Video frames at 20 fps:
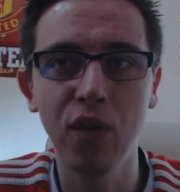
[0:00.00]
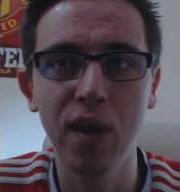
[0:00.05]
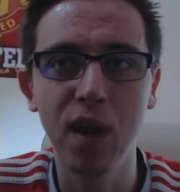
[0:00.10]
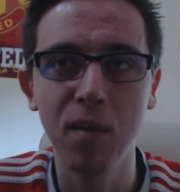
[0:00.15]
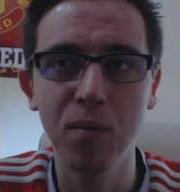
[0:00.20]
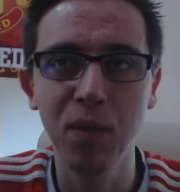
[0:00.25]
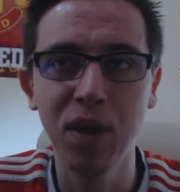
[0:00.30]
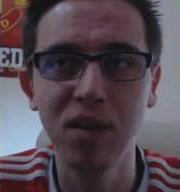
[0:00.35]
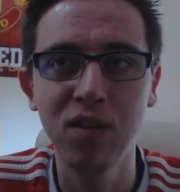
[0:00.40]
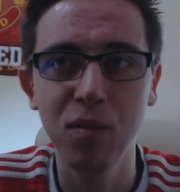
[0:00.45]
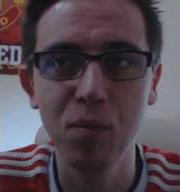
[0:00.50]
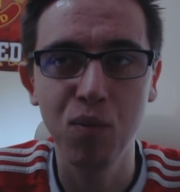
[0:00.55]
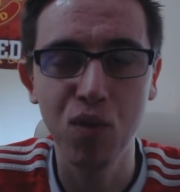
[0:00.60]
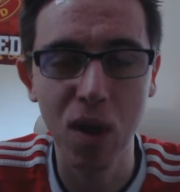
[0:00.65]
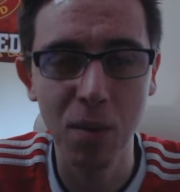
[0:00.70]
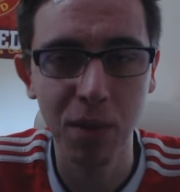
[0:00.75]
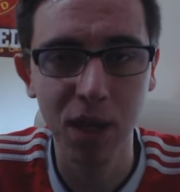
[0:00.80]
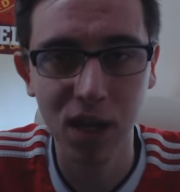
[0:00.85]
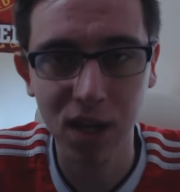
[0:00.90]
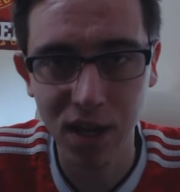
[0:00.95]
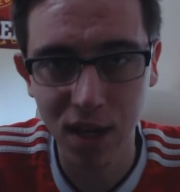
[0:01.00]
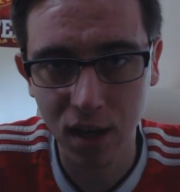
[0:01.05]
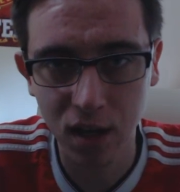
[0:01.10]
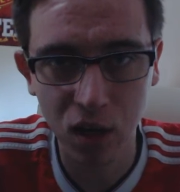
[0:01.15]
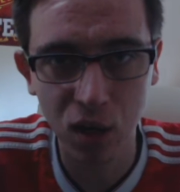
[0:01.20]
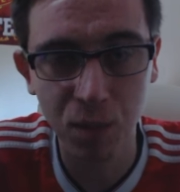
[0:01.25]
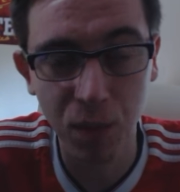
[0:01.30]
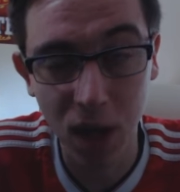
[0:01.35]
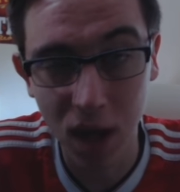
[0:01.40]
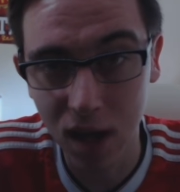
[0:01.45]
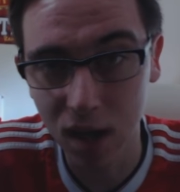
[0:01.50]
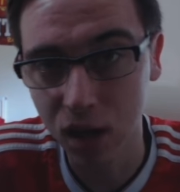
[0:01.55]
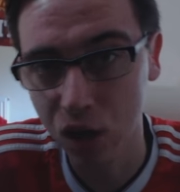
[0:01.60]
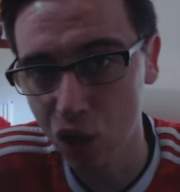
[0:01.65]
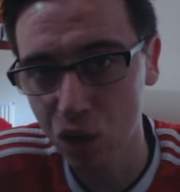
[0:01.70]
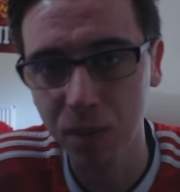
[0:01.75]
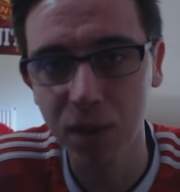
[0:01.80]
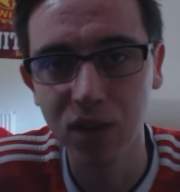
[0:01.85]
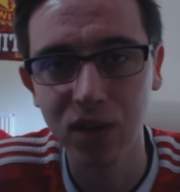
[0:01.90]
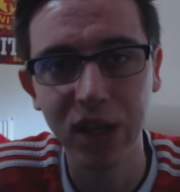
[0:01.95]
That means a Premier League club can
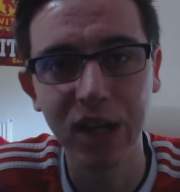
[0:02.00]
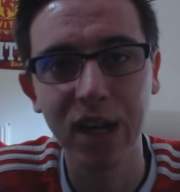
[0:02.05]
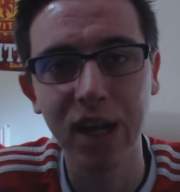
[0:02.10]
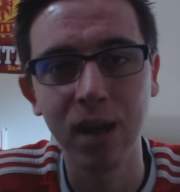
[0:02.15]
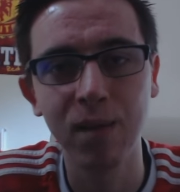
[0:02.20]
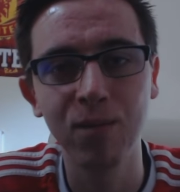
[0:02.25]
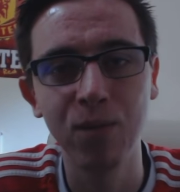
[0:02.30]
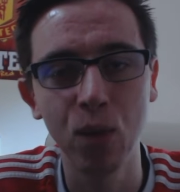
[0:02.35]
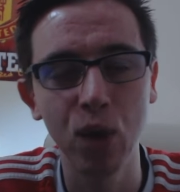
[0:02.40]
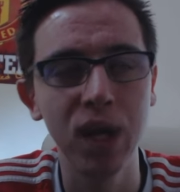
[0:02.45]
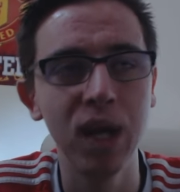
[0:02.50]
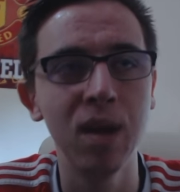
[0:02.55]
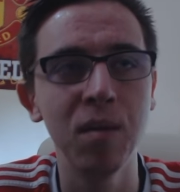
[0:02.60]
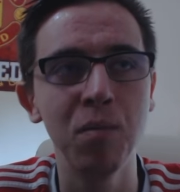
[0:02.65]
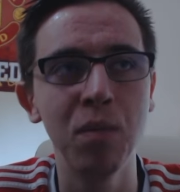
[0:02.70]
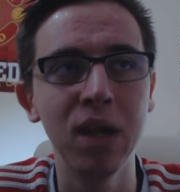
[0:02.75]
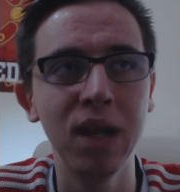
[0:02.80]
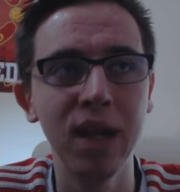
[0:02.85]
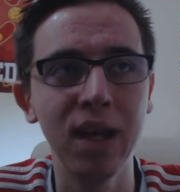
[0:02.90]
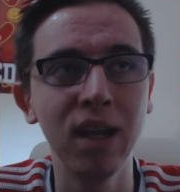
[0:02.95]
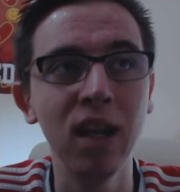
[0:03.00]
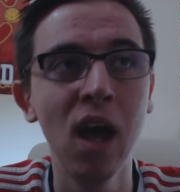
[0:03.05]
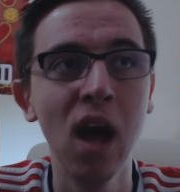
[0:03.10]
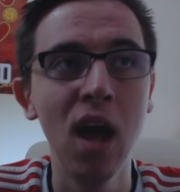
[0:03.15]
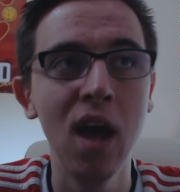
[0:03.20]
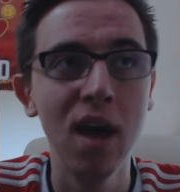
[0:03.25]
come and take him for 8 million.